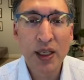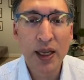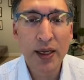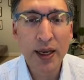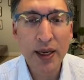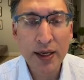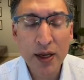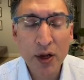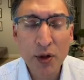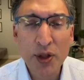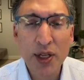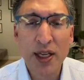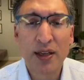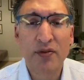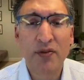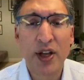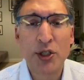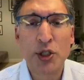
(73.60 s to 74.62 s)
And I know the
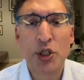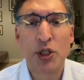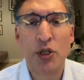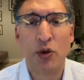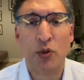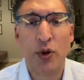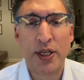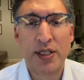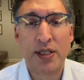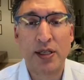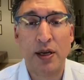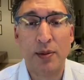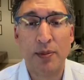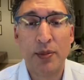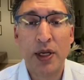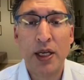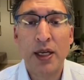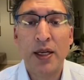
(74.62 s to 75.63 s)
conventional
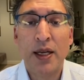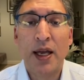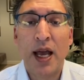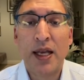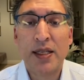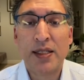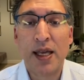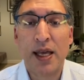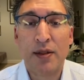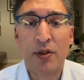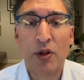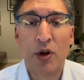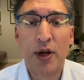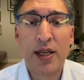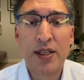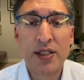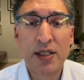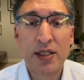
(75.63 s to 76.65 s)
wisdom is that
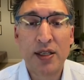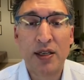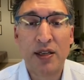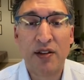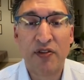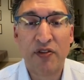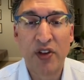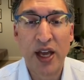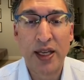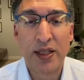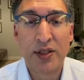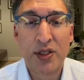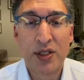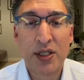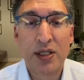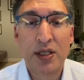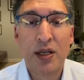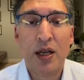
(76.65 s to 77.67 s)
there isn't a
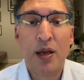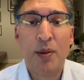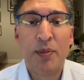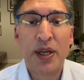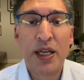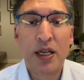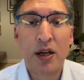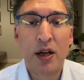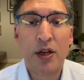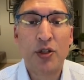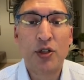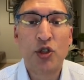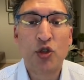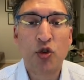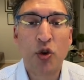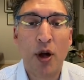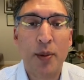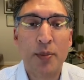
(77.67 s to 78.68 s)
defense because
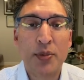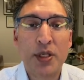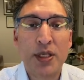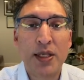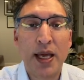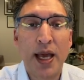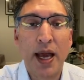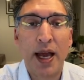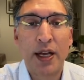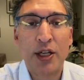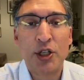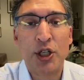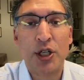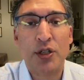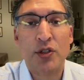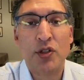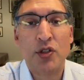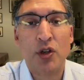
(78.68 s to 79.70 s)
Trump's
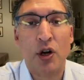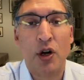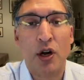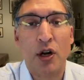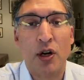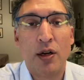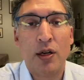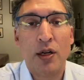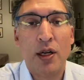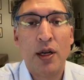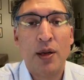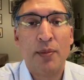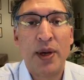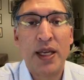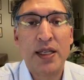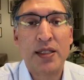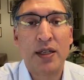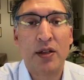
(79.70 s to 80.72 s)
actions are
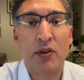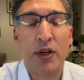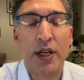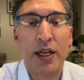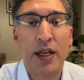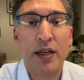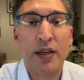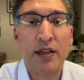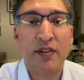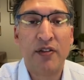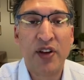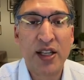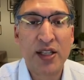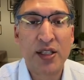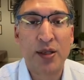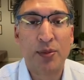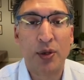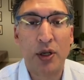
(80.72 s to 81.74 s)
basically
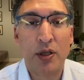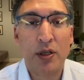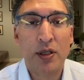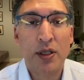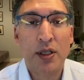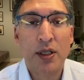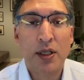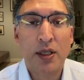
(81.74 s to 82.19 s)
indefensible.